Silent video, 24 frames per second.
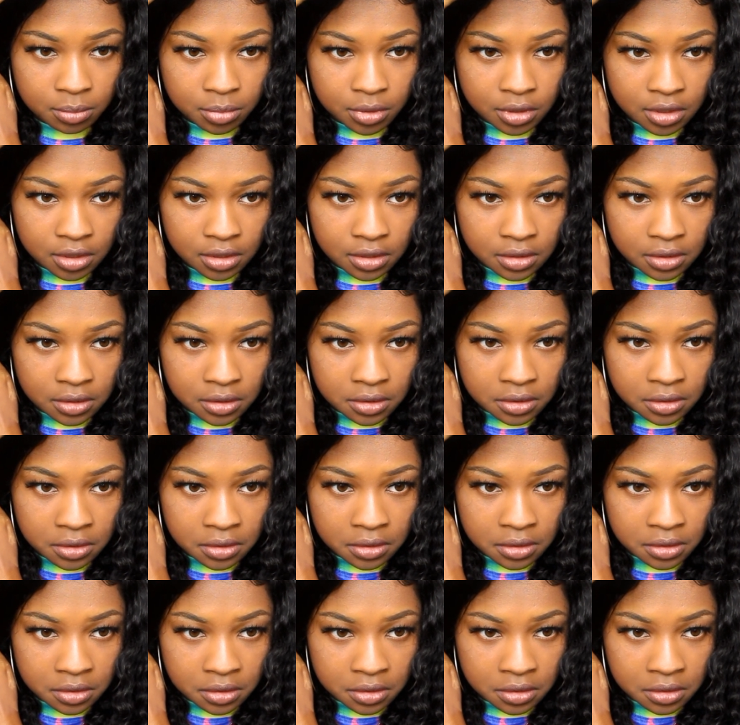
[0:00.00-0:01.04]

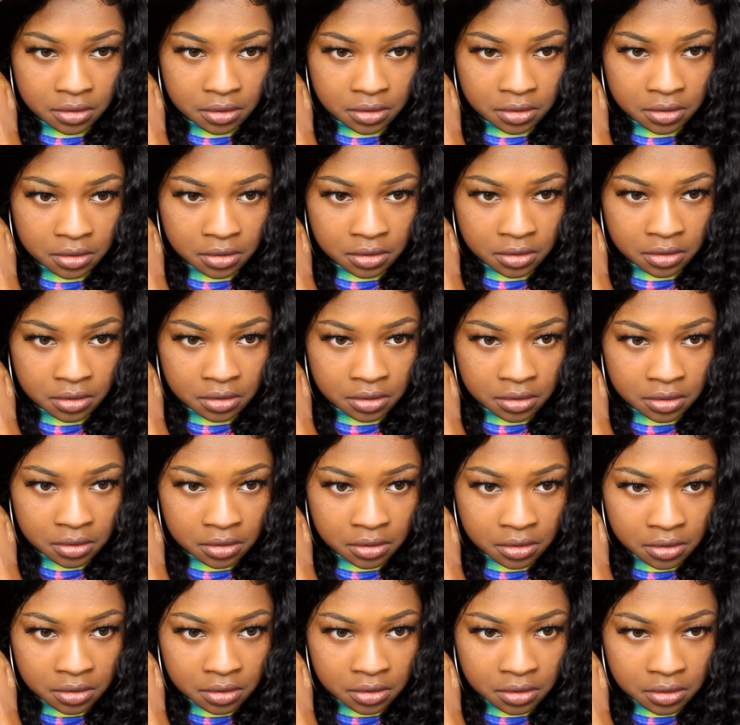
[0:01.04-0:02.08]

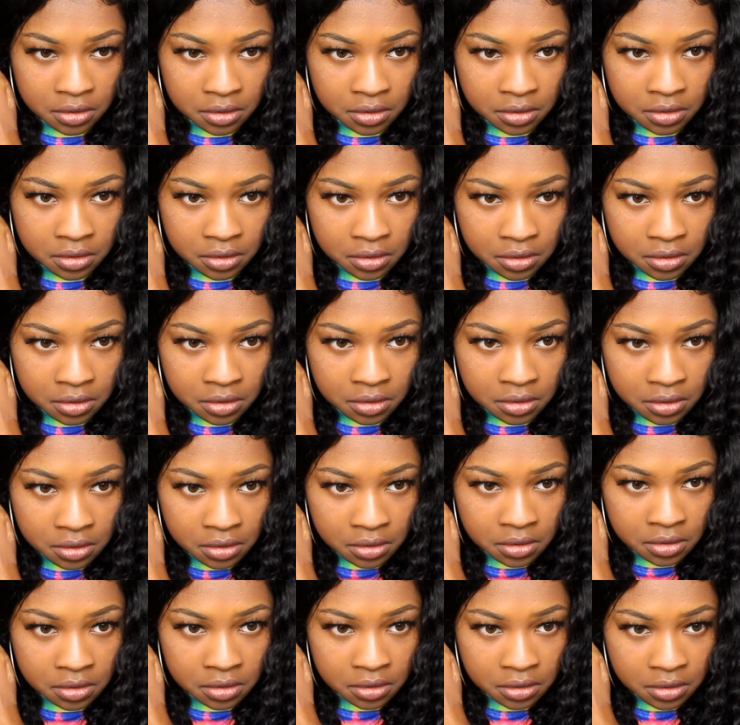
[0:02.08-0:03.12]

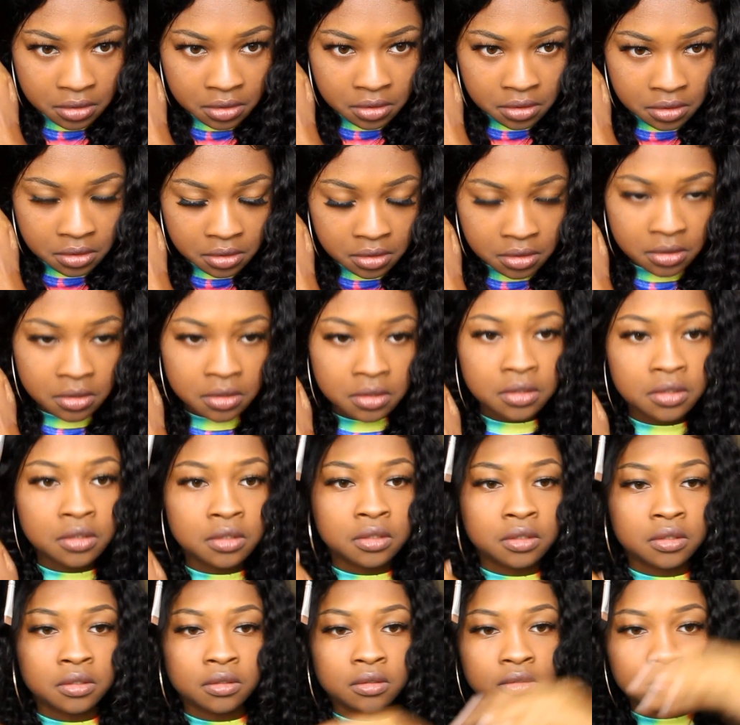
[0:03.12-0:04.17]

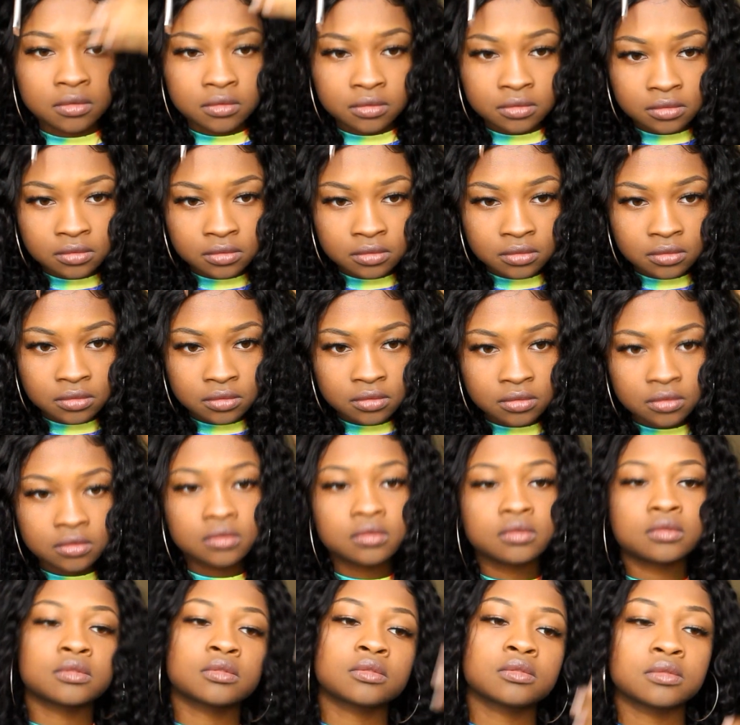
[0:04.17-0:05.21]

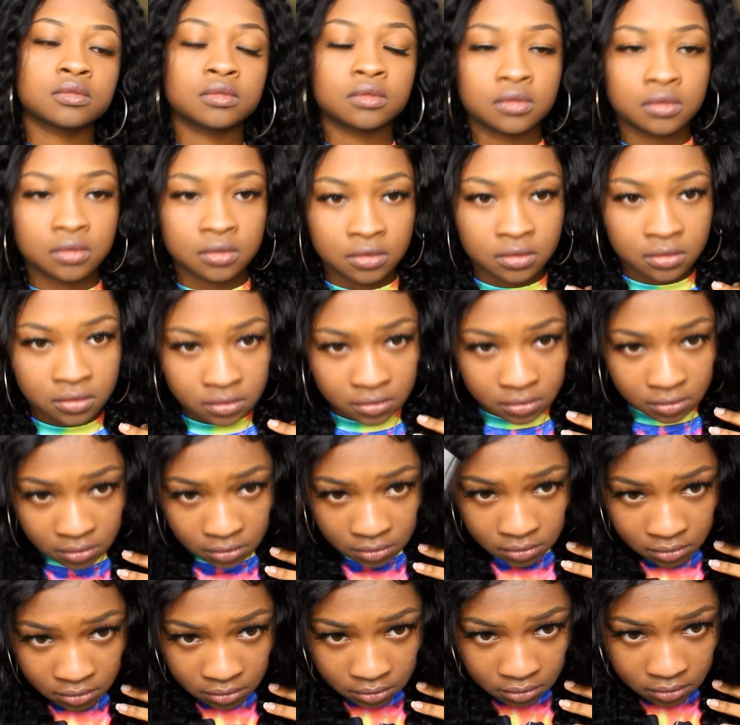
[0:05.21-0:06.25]

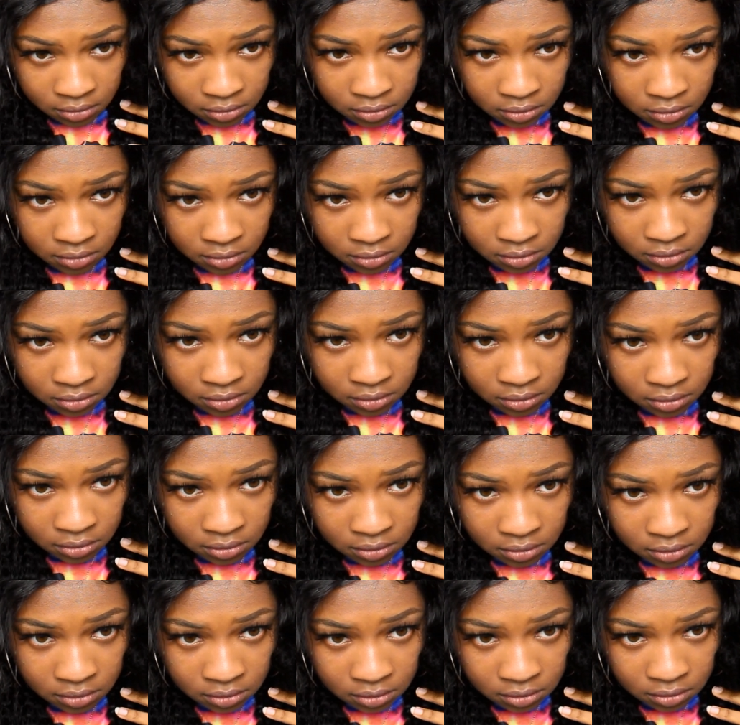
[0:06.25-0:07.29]

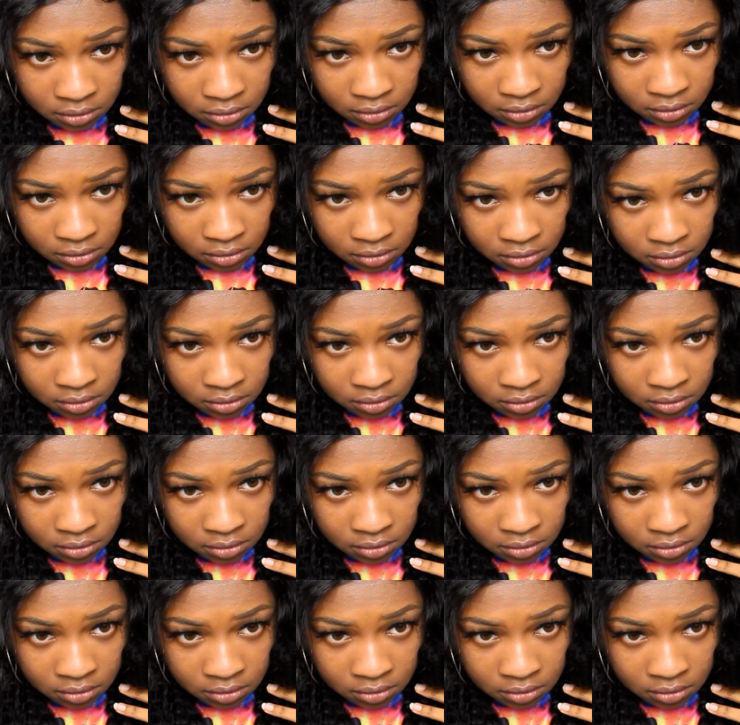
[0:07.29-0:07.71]
Nothing is said.